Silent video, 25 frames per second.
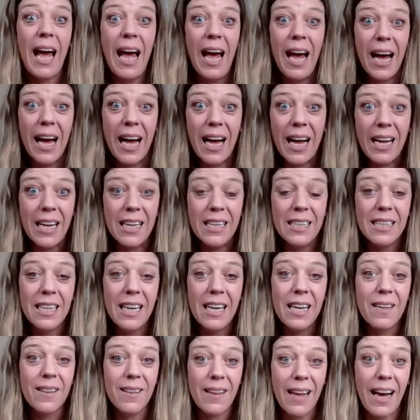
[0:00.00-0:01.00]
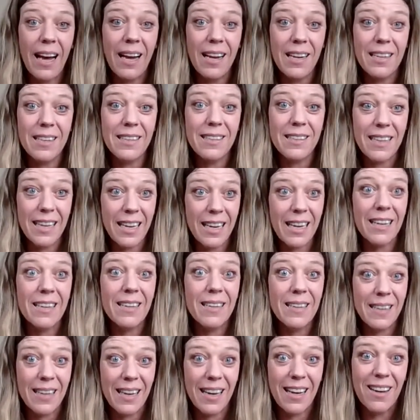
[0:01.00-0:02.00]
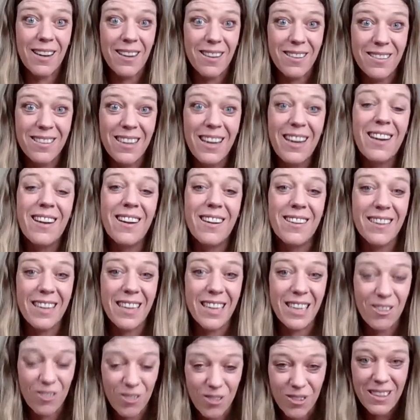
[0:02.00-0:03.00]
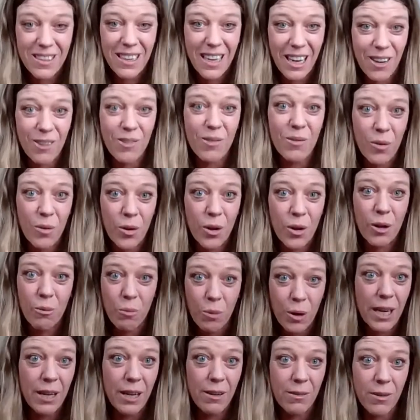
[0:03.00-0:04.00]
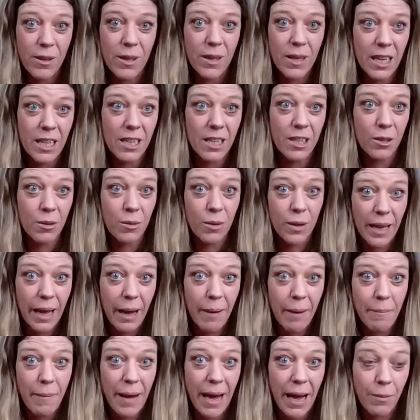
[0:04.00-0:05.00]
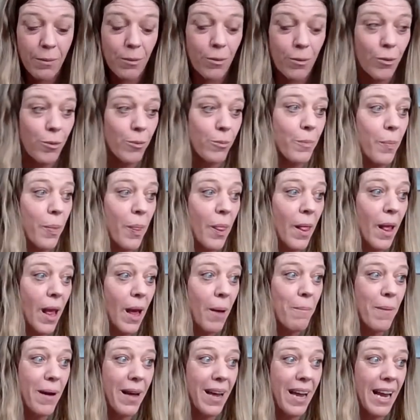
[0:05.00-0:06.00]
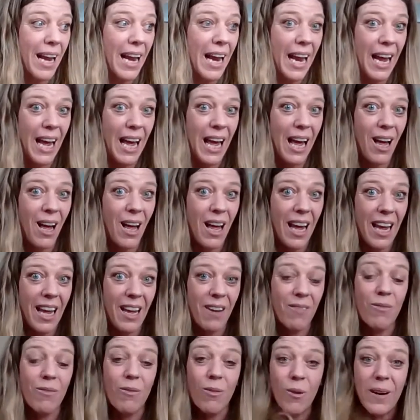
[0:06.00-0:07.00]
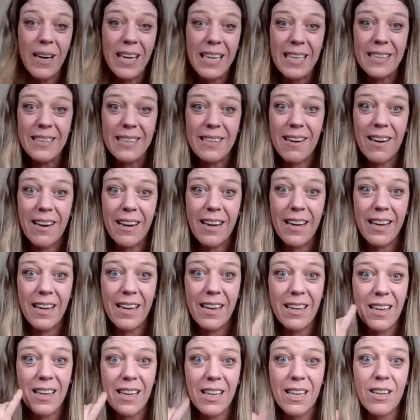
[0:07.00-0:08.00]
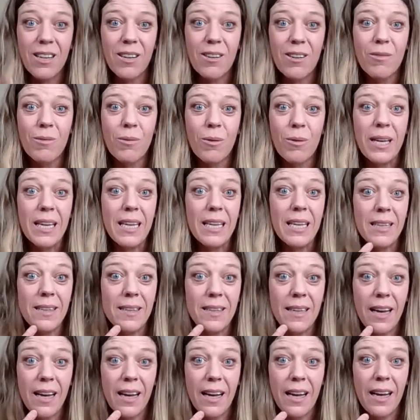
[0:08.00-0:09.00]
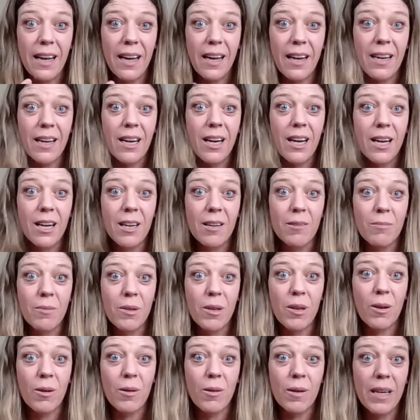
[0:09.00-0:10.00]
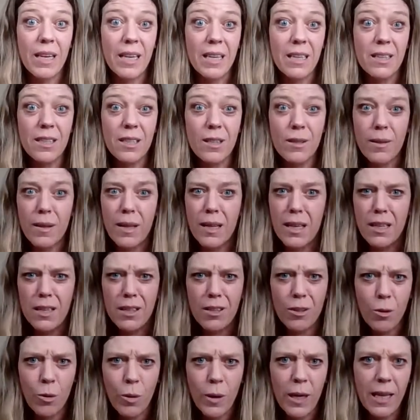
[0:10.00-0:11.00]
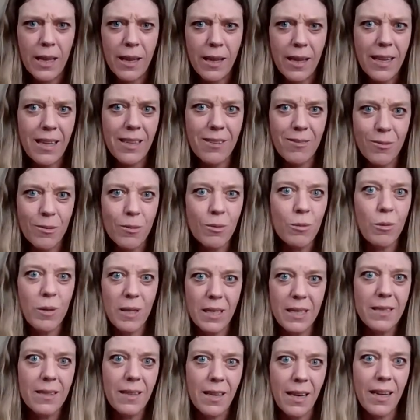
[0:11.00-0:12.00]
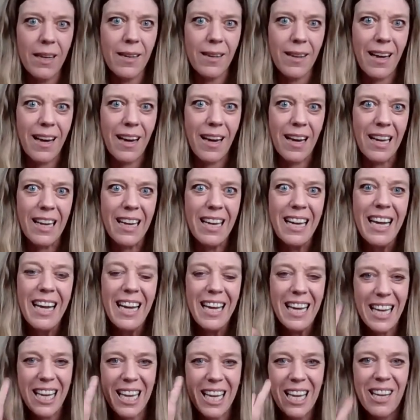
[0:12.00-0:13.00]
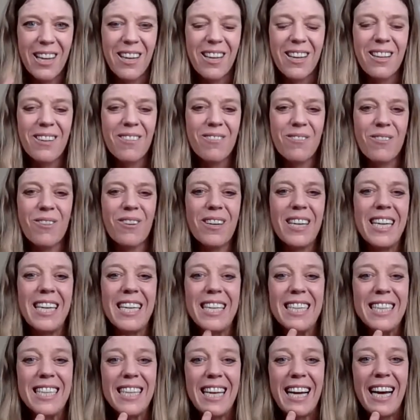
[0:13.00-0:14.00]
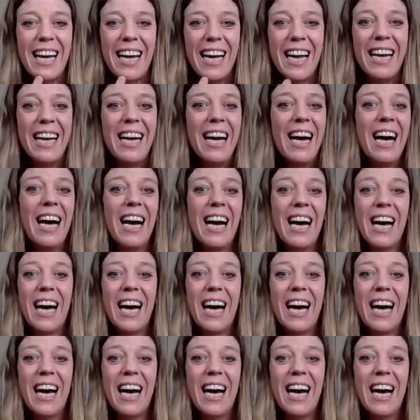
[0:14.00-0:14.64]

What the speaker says: And that is ASL, and they use that for whatever they do in that bathroom. But in VoiceSign, if we say, I'm going to the toilet, we sign that. If we say,